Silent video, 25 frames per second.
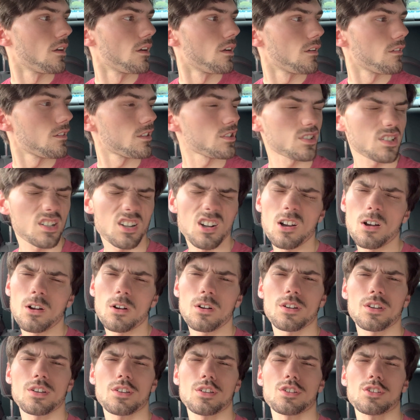This
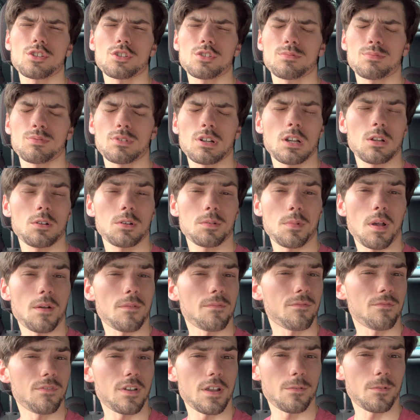car is probably my
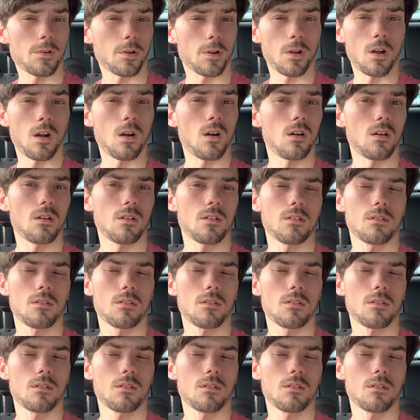favorite car.